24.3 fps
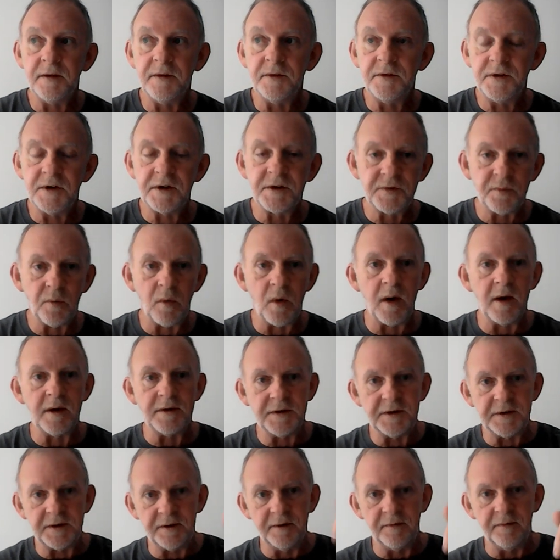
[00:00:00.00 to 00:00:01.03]
just
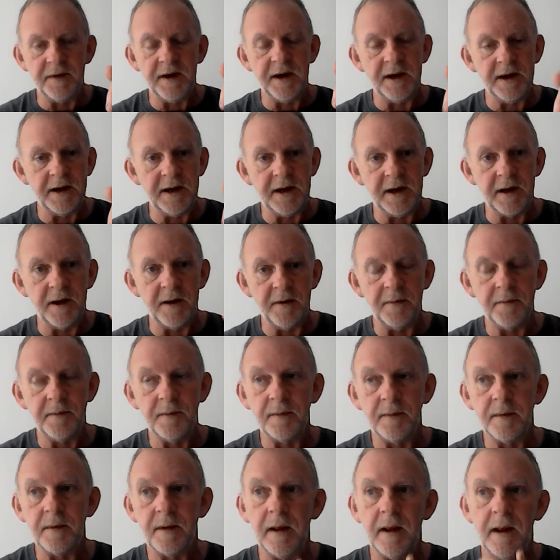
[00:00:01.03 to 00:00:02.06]
watch the video.
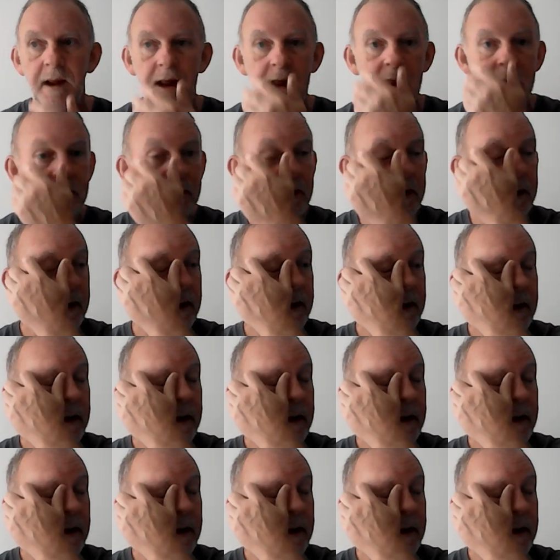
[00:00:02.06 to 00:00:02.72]
And